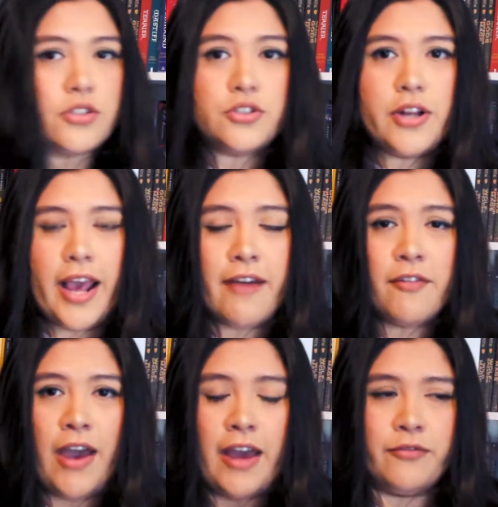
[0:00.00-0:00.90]
So today I have
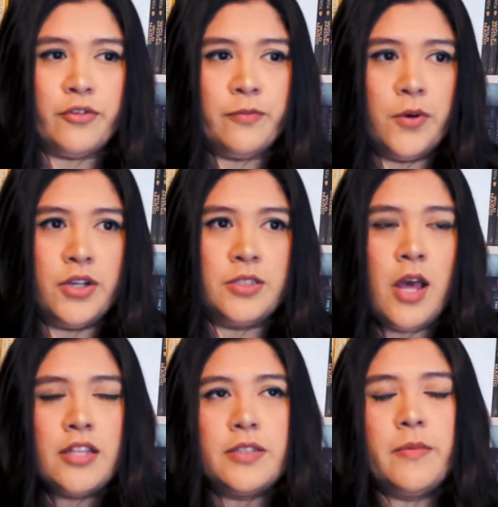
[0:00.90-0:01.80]
a handful of books.
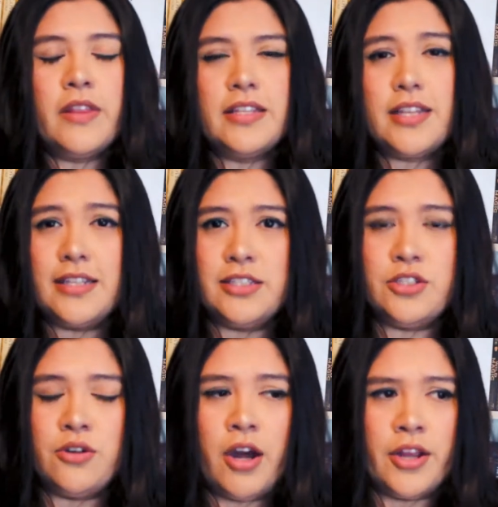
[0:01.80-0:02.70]
Some of these I
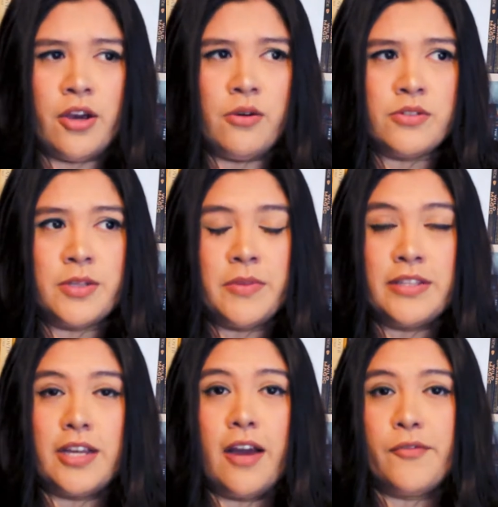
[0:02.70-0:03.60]
listened to audio, some of
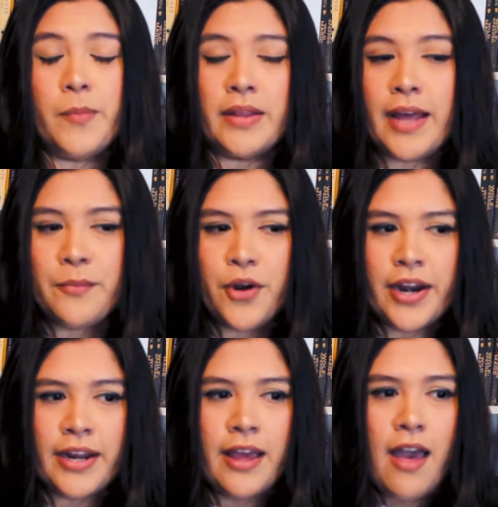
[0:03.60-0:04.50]
these I got from my
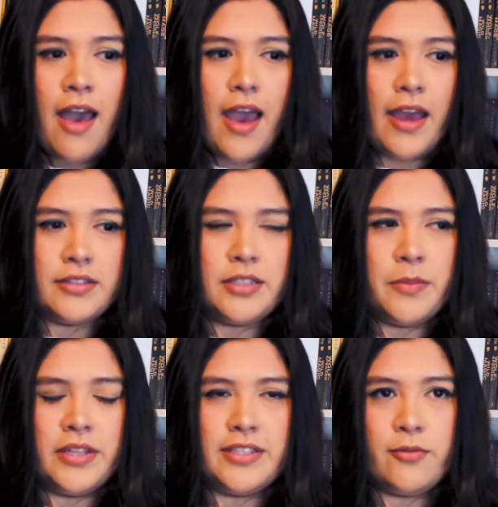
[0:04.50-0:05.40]
library, and some
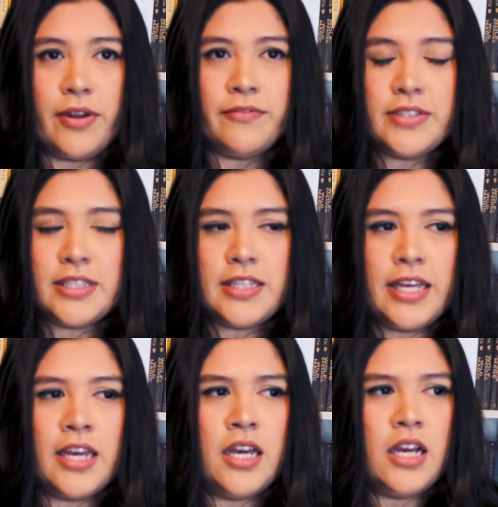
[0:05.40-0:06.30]
of these I read
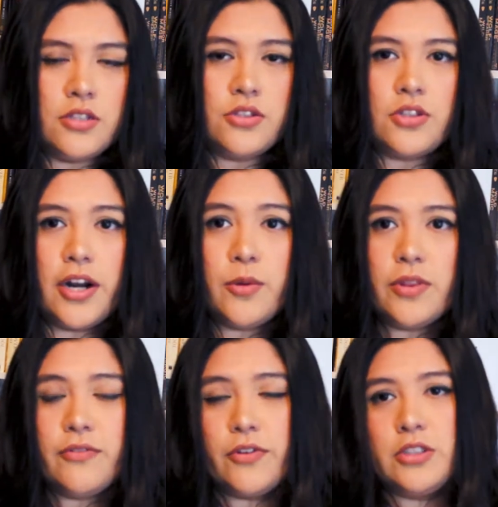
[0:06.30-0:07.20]
physically. So starting with
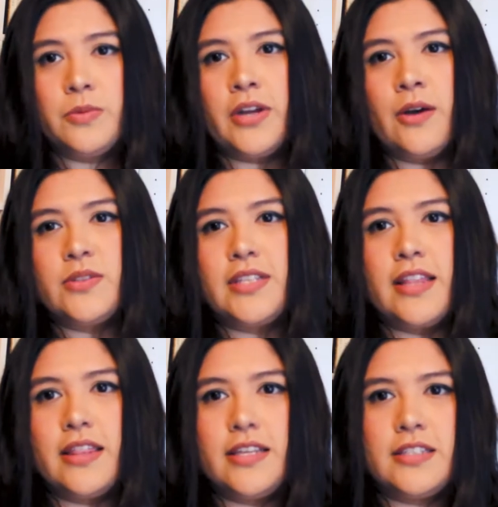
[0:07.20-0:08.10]
the first book, I was
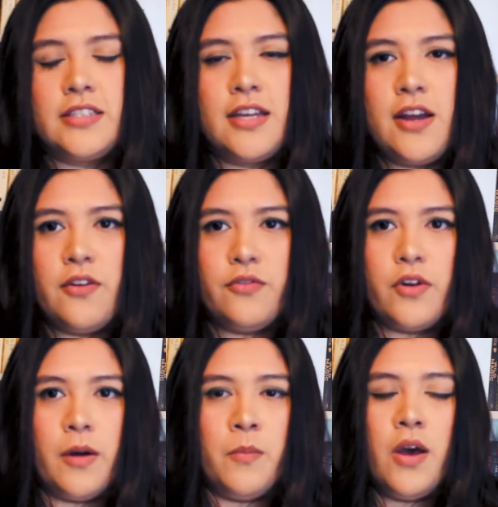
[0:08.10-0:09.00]
sent this
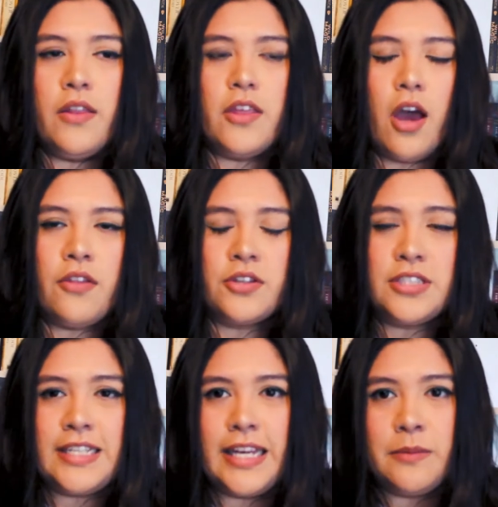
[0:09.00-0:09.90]
from the
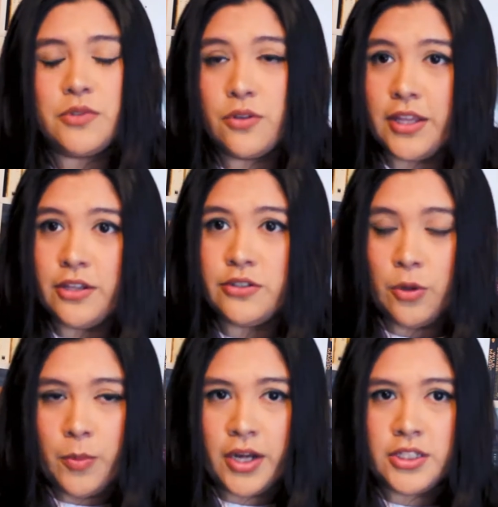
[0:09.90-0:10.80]
author's team, so thank you
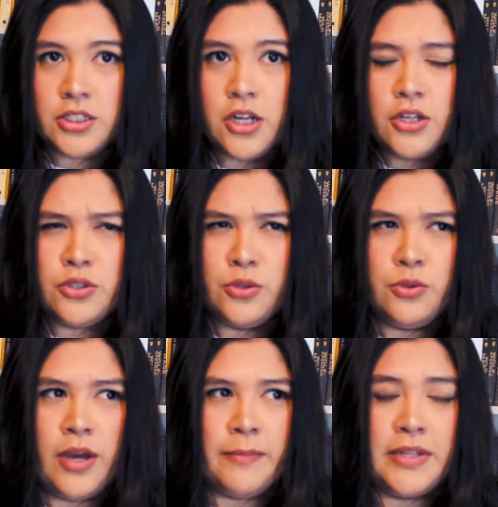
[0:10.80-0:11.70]
so much
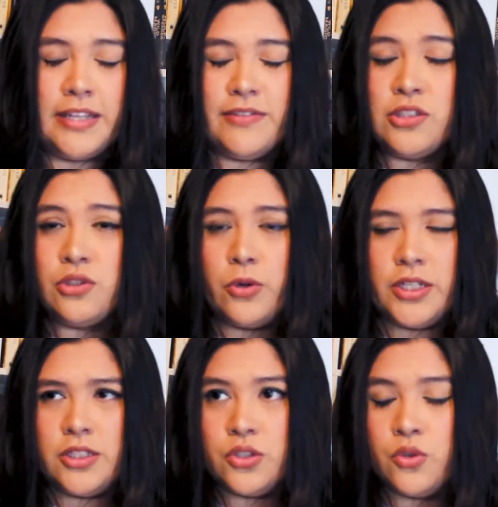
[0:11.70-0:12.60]
to, I believe it's
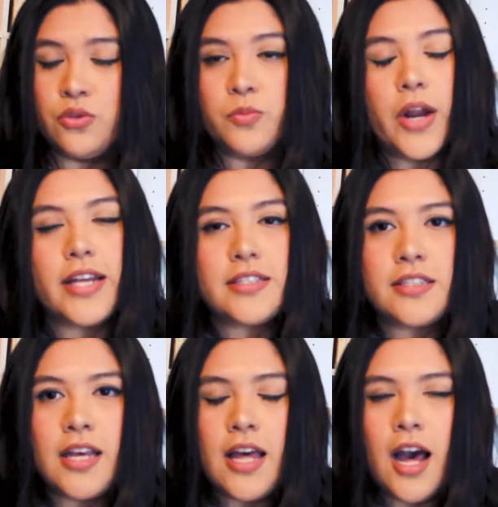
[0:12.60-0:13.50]
Stories Untold
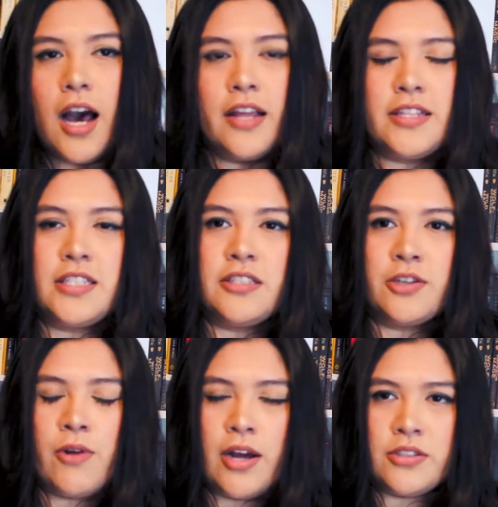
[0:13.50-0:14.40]
Press. Uh, this is The
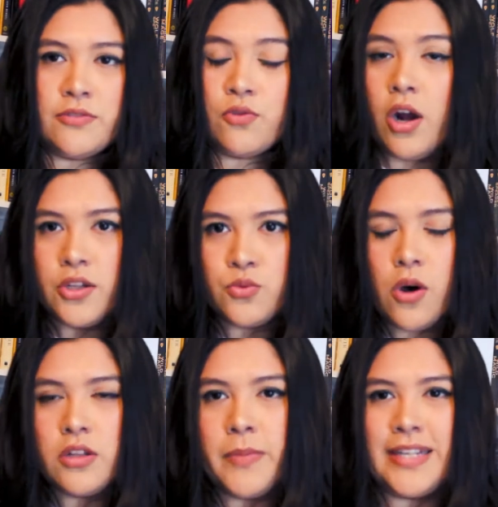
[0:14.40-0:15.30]
Crowns of
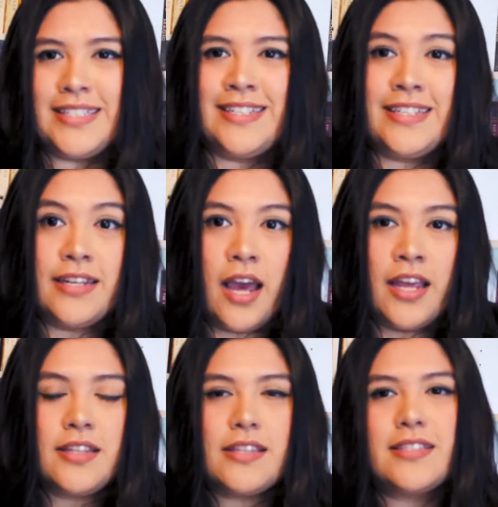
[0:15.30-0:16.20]
Croswald by D.E. Night.